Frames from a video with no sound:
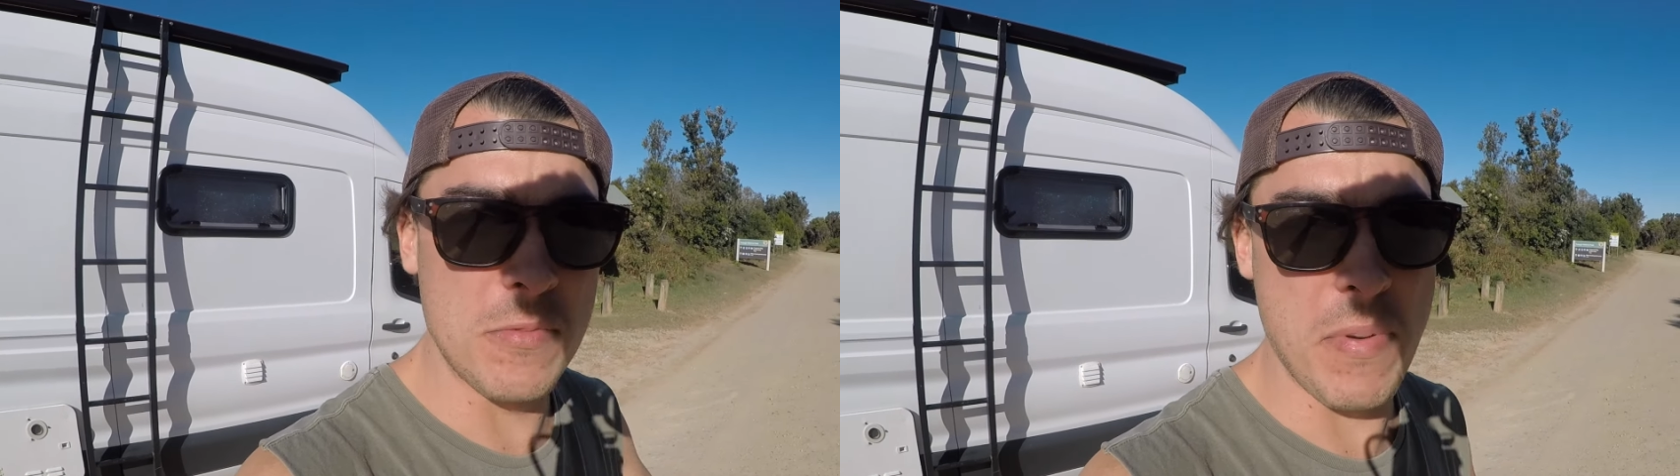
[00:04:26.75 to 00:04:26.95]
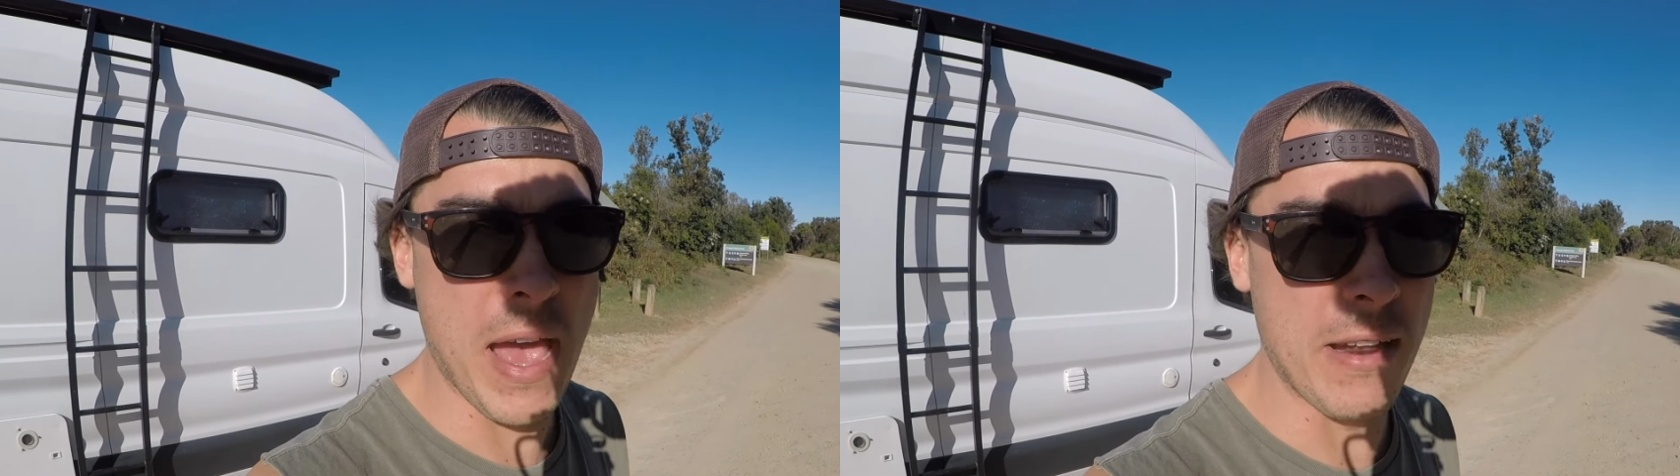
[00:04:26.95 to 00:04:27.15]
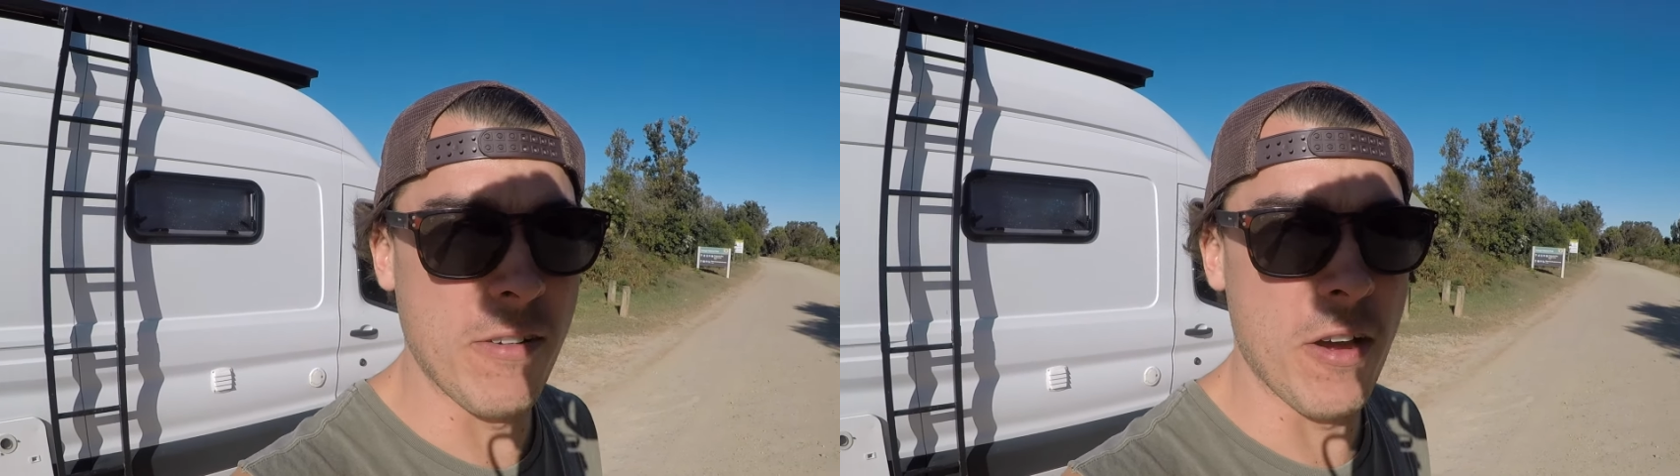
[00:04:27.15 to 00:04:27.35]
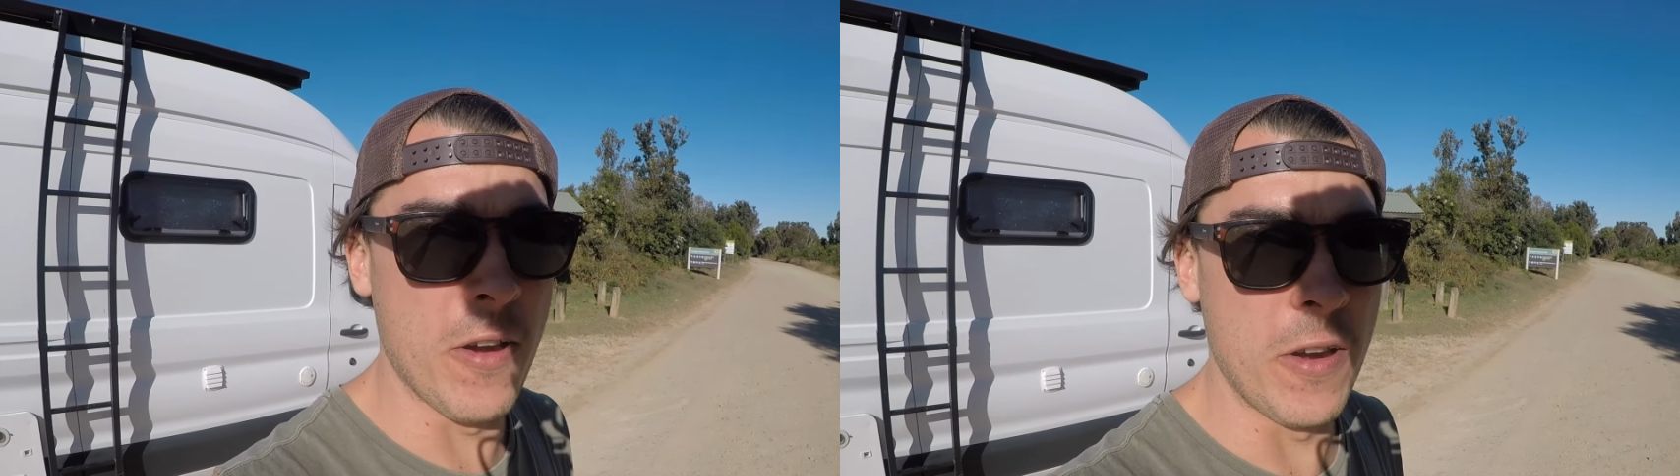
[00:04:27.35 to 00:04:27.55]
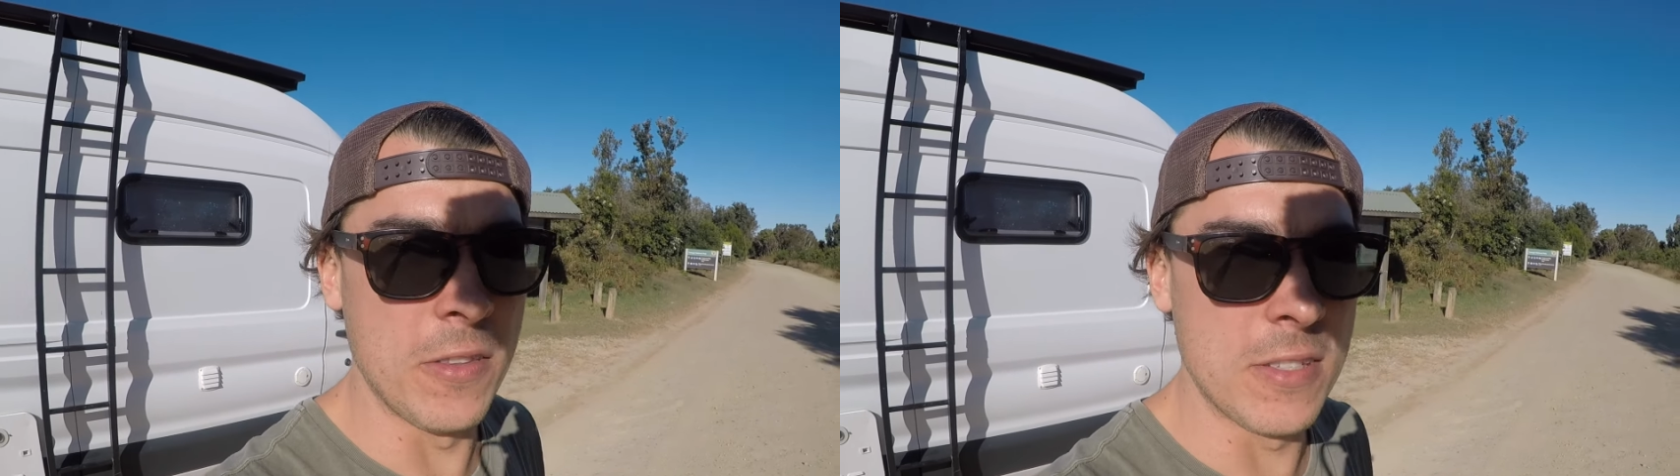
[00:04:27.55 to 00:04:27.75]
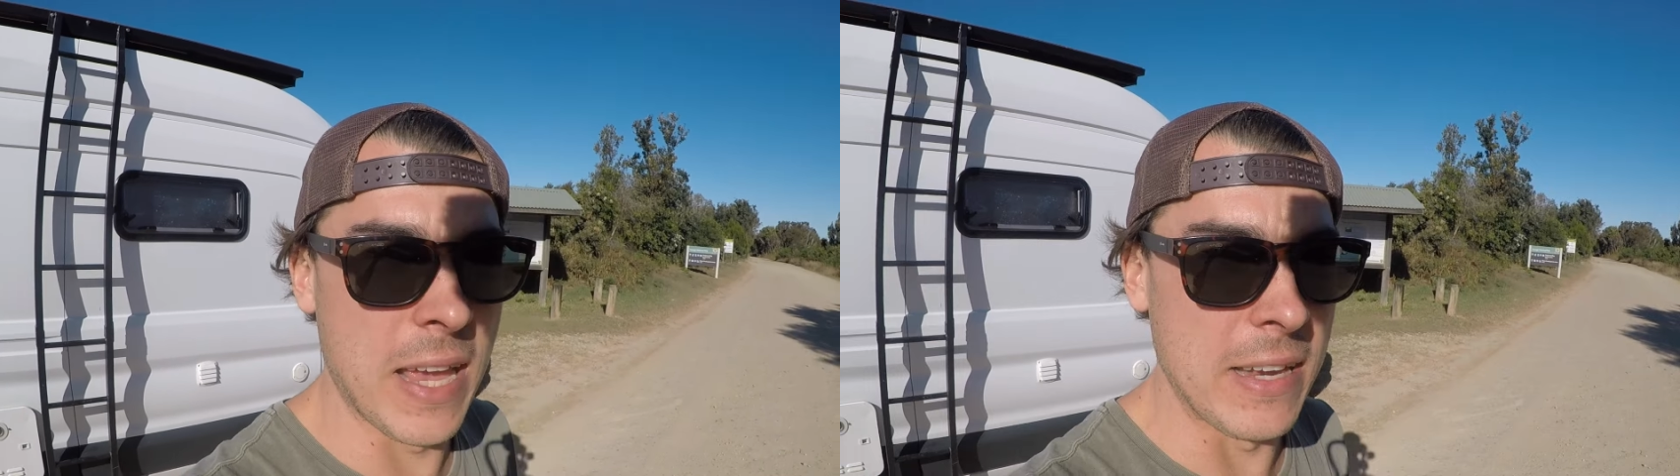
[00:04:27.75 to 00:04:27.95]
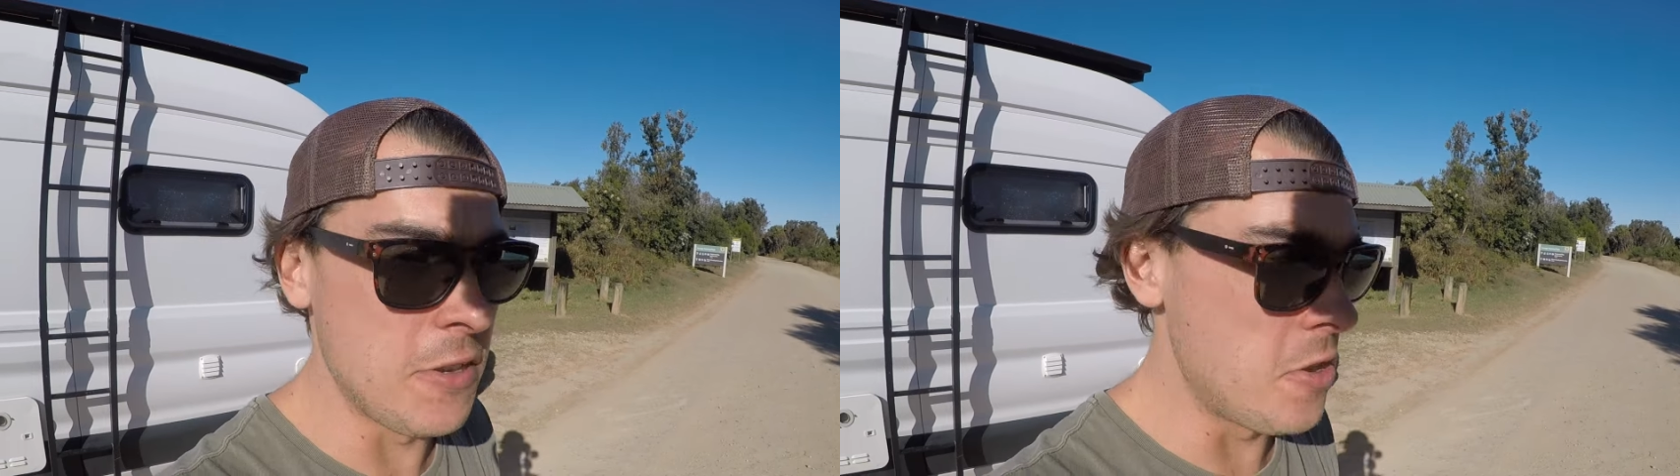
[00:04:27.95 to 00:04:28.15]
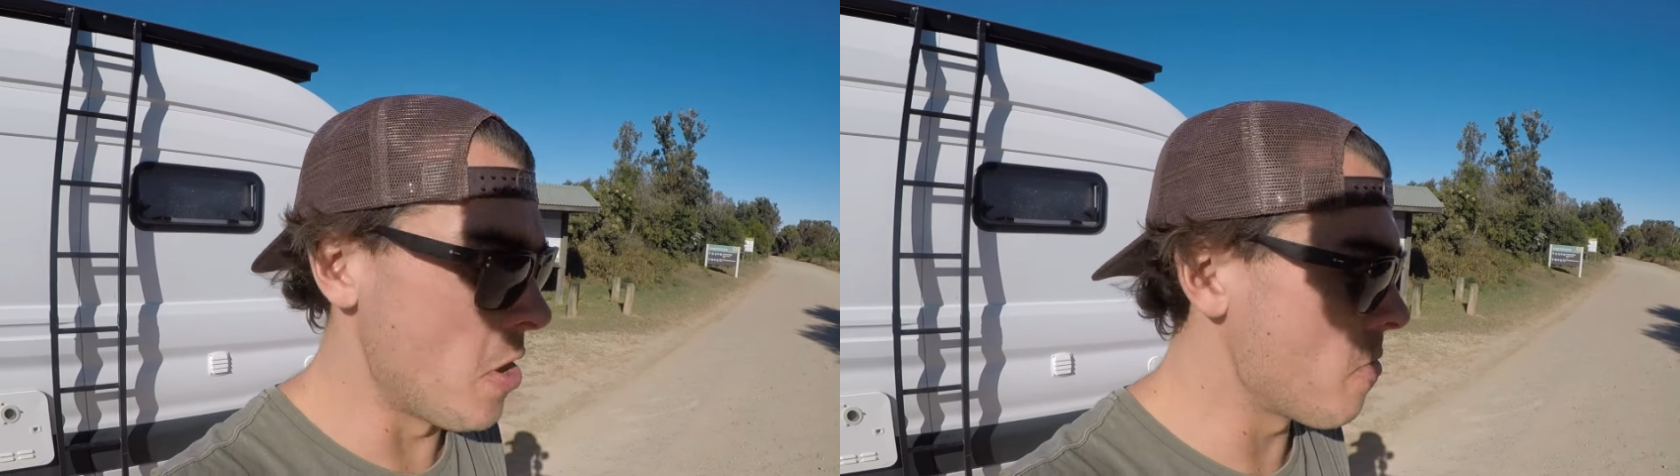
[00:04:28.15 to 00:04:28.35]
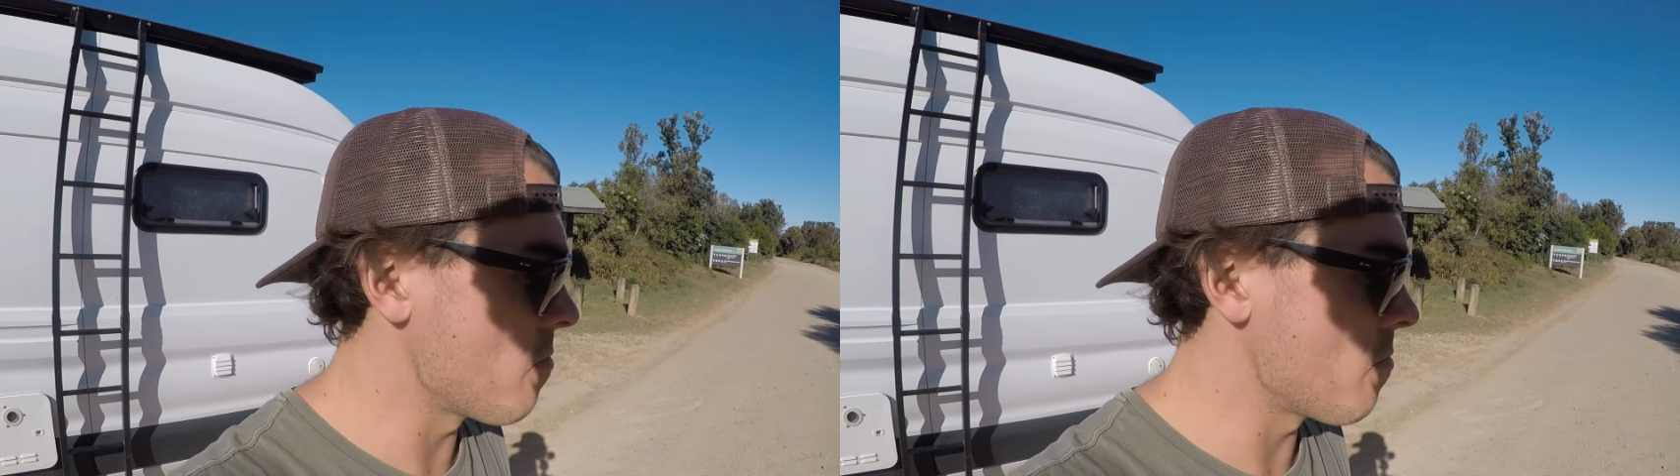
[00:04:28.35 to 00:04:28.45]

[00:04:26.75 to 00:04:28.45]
bad roads, and dirt